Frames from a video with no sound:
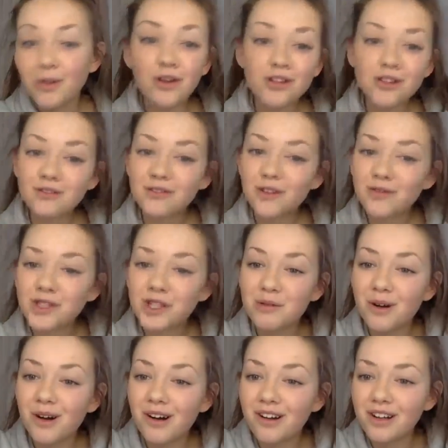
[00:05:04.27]
Lots of love to
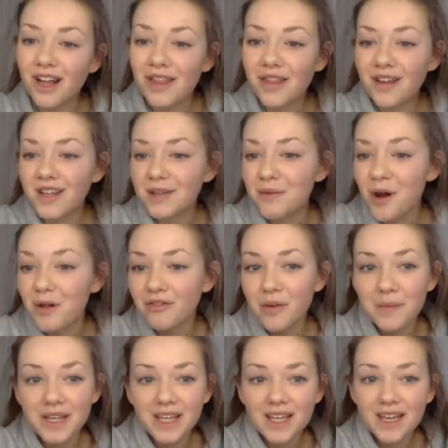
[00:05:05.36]
you all. Thank you all for
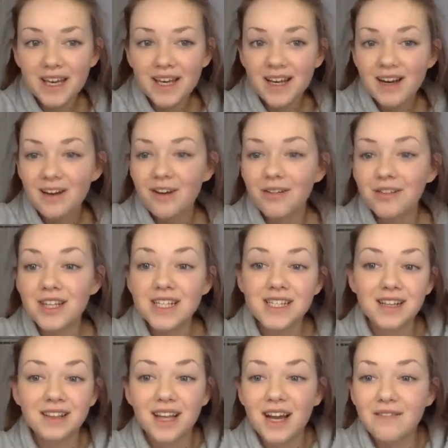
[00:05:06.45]
being here on
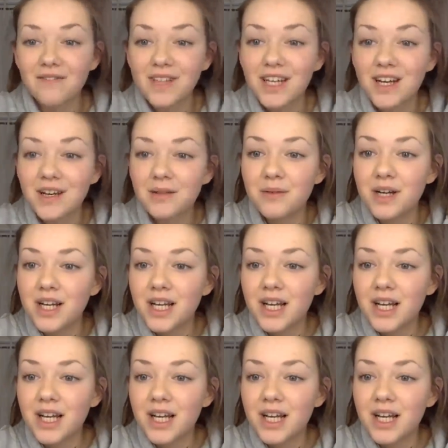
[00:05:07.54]
this live video.